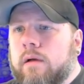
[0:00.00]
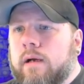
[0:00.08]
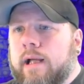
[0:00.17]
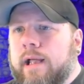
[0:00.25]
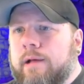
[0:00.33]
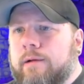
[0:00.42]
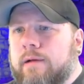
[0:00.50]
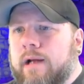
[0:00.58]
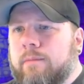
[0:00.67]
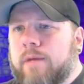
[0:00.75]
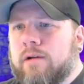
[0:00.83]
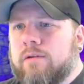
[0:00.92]
and
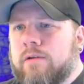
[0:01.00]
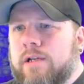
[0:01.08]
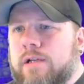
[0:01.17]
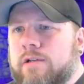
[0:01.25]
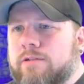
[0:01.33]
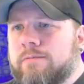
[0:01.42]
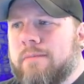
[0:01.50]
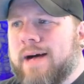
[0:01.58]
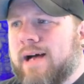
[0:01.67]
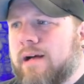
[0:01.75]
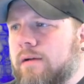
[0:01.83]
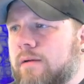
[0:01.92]
I'm not going to use
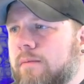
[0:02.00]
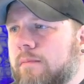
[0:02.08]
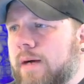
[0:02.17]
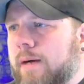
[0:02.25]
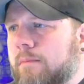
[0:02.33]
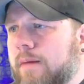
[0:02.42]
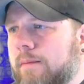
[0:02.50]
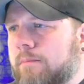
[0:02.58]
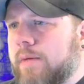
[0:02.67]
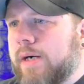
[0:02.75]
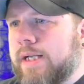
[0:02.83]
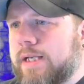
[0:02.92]
my
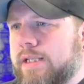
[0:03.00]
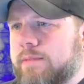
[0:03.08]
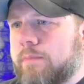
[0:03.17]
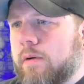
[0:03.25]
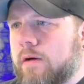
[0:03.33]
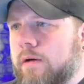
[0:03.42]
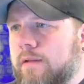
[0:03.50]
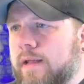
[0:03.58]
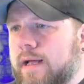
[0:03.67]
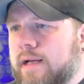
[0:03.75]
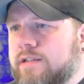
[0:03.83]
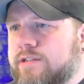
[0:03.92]
button as part of
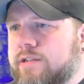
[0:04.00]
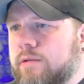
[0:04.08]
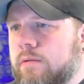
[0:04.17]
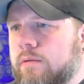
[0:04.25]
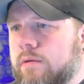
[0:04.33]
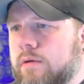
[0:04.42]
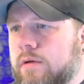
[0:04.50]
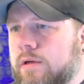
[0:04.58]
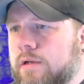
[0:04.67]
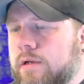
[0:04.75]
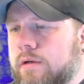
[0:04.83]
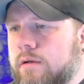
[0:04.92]
that. So what we're going to
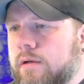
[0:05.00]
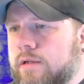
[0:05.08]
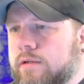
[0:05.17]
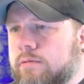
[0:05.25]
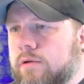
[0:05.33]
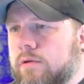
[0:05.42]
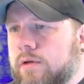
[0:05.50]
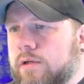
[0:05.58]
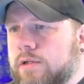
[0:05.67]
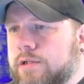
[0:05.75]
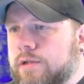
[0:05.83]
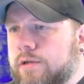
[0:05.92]
do is we're
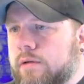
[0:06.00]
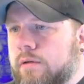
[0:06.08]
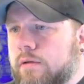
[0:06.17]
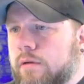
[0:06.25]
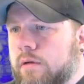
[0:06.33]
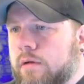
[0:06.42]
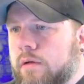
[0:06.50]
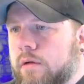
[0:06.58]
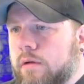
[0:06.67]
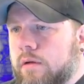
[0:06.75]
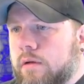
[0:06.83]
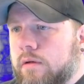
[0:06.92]
going to
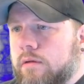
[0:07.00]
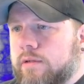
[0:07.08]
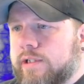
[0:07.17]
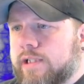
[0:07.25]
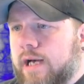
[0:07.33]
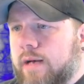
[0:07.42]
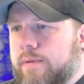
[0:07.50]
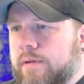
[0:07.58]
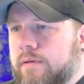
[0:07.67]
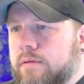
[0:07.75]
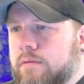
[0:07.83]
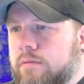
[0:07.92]
stop
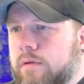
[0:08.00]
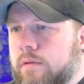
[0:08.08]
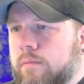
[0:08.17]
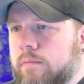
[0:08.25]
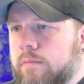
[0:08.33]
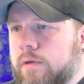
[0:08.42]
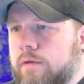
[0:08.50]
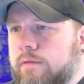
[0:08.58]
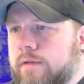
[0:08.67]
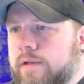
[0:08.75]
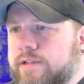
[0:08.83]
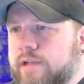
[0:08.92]
it. We're going to move
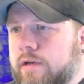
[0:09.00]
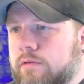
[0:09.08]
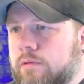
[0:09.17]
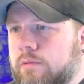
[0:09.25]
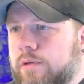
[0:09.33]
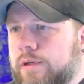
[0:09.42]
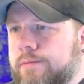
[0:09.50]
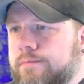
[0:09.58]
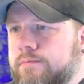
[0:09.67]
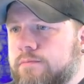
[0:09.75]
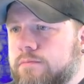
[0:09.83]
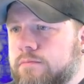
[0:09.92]
this over
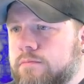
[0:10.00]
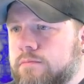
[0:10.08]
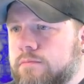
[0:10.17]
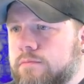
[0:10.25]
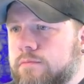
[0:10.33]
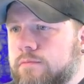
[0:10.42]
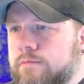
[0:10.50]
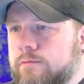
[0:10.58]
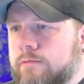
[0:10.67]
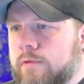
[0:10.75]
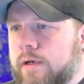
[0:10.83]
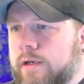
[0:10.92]
1,
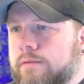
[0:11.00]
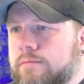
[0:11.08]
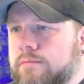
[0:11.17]
right?